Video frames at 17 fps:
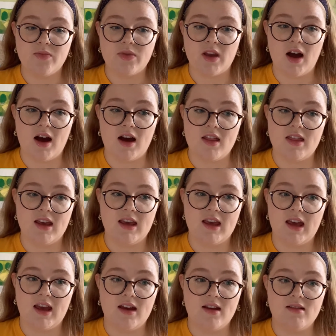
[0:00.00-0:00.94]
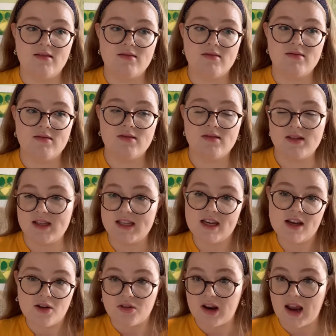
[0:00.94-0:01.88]
I think it
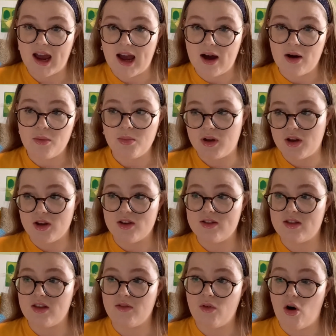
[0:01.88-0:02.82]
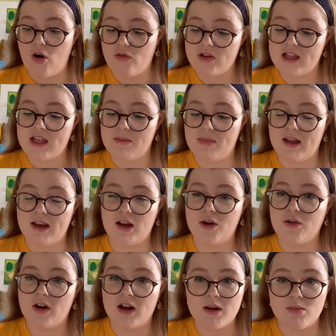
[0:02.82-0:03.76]
still now, because they've obviously been
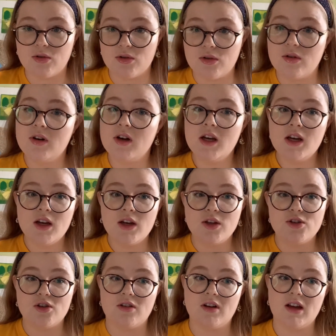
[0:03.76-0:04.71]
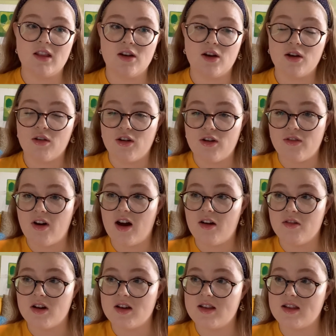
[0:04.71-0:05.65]
incredible during the
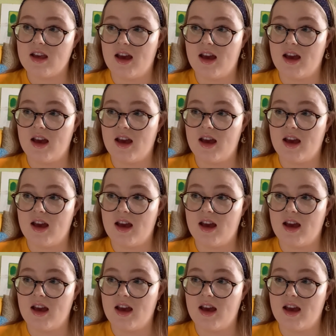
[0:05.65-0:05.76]
coronavirus.